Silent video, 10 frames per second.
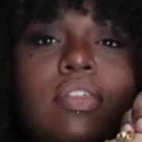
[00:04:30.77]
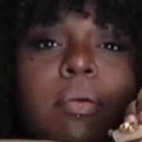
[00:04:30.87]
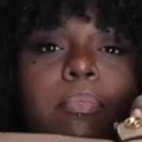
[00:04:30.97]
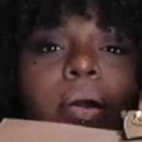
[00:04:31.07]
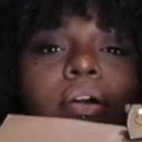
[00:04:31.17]

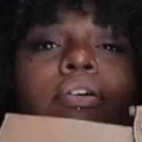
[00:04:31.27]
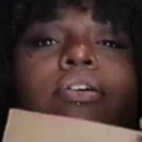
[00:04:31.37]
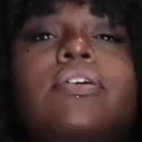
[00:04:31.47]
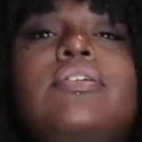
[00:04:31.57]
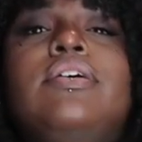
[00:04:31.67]
the
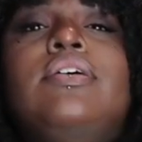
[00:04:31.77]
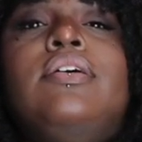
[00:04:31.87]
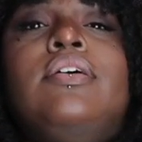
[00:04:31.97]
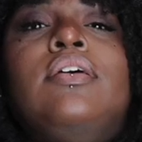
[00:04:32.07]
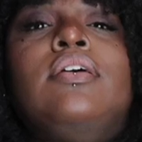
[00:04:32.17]
buckle
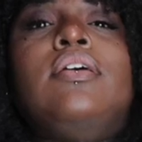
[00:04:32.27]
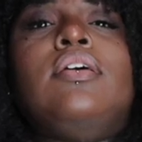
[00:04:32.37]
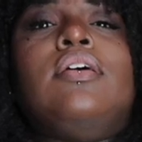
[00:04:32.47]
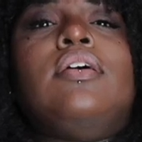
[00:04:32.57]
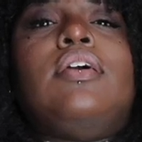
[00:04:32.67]

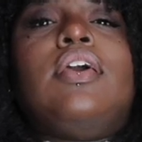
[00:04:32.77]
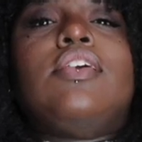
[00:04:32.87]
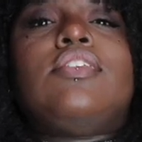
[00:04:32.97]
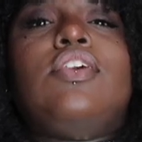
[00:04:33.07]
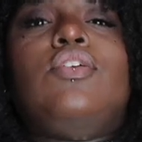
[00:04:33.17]

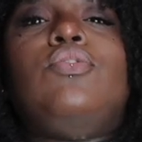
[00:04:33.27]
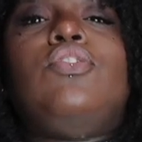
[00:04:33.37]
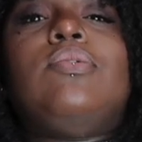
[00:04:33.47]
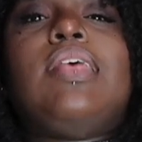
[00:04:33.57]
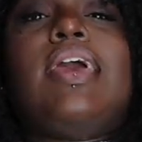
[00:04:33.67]
is cute
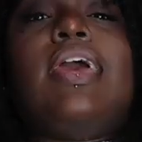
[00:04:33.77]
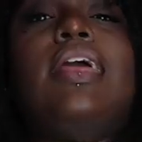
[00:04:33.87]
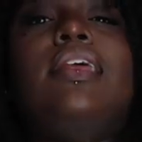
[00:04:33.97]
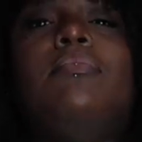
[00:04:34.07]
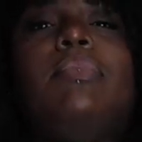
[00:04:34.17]
too. It's like a
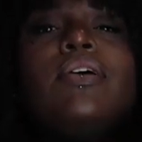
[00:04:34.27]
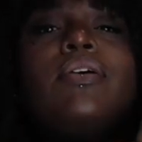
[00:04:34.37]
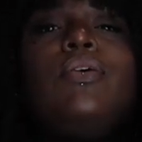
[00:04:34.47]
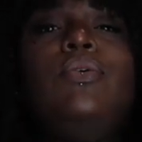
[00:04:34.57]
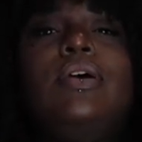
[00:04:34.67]
hidden
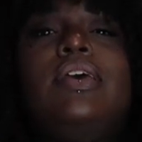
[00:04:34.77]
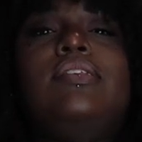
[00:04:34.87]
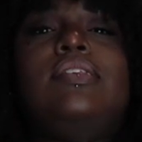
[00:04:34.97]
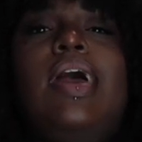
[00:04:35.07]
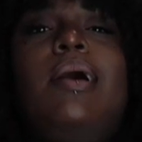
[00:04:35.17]
buckle. Oh, it
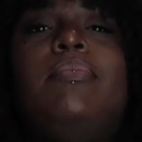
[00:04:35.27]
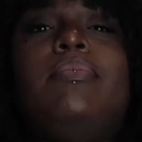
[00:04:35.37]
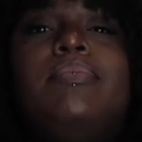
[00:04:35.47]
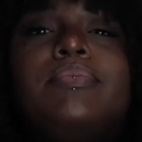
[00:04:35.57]
snapped.